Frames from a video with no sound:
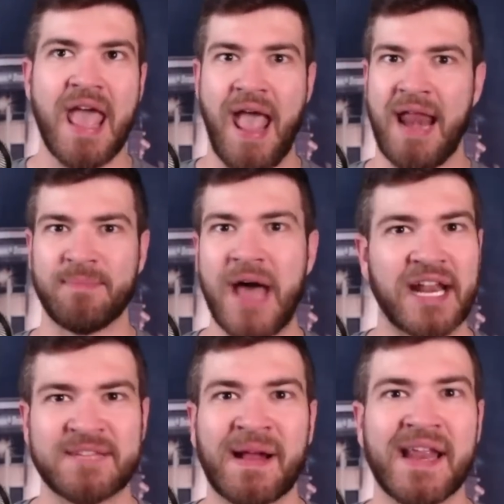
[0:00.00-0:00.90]
And I'm not
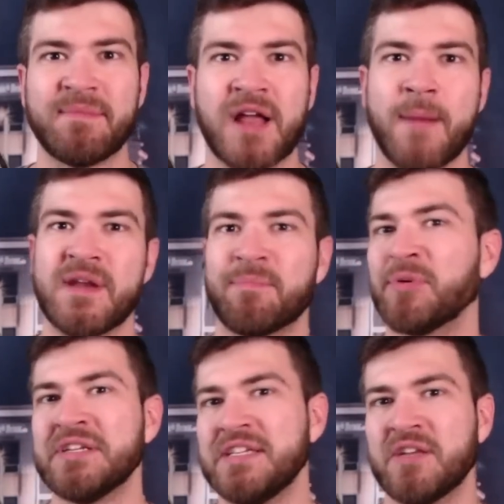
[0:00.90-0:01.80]
expecting him to come into
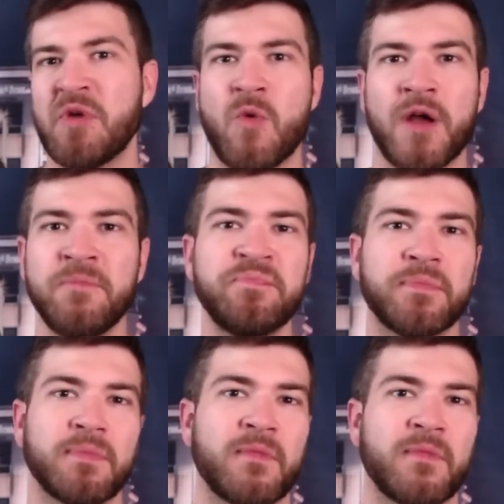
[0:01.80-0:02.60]
preseason week one